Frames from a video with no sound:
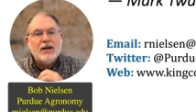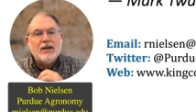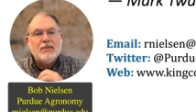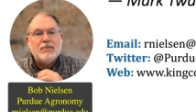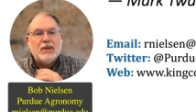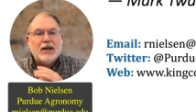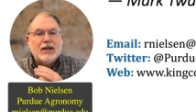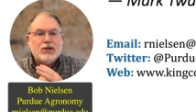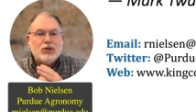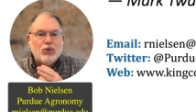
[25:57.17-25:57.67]

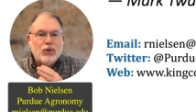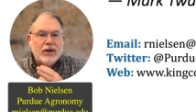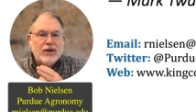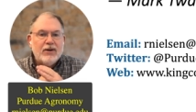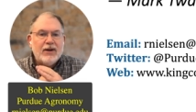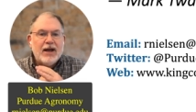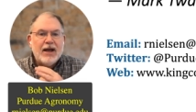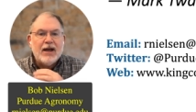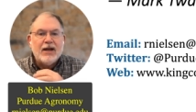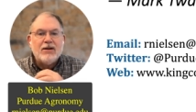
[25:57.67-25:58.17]
My Twitter
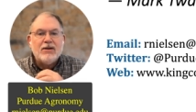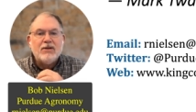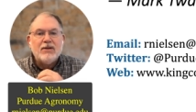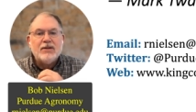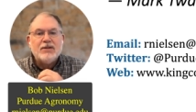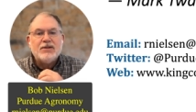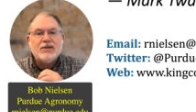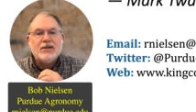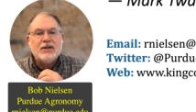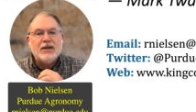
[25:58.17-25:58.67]
handle
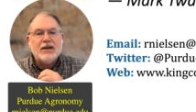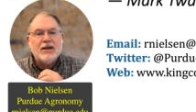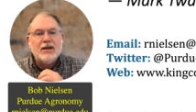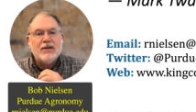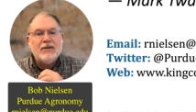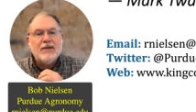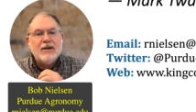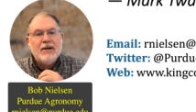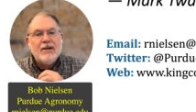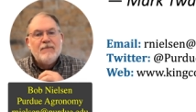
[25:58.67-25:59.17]
is there,
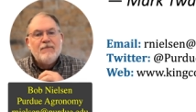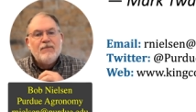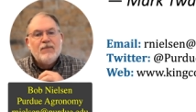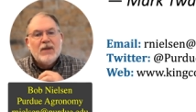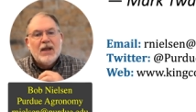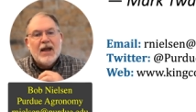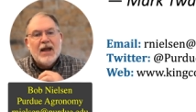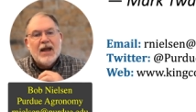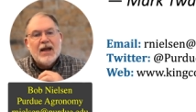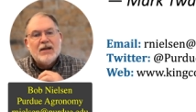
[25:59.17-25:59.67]

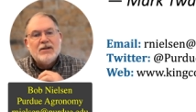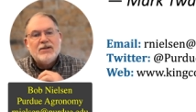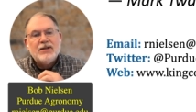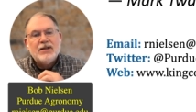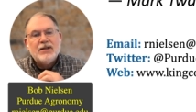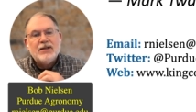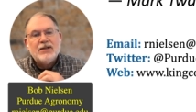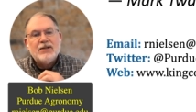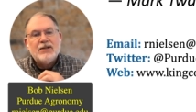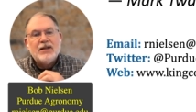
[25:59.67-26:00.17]
as
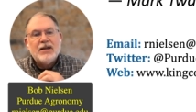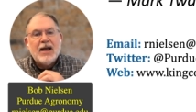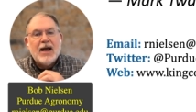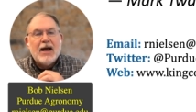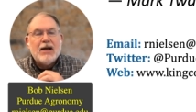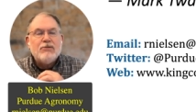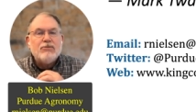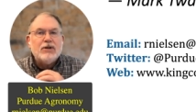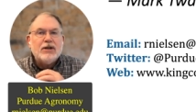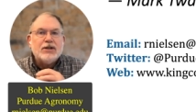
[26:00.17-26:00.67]
is the
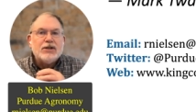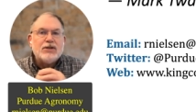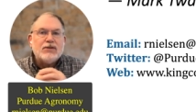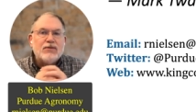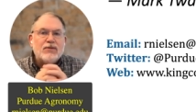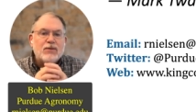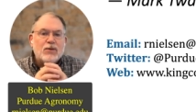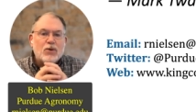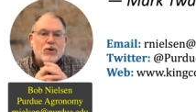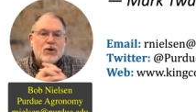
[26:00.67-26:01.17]
address
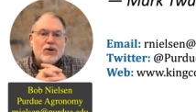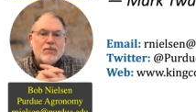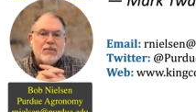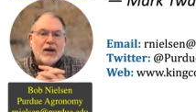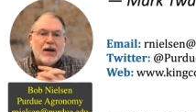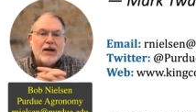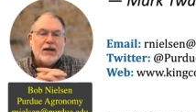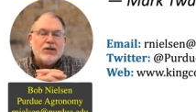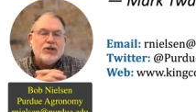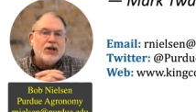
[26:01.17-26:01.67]
for
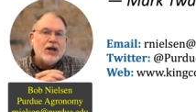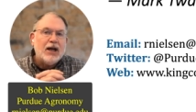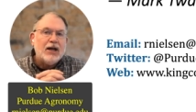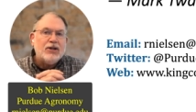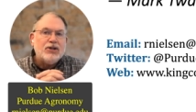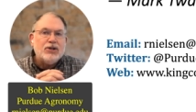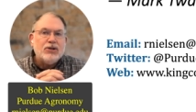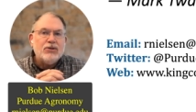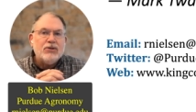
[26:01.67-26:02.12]
my Chat and Chew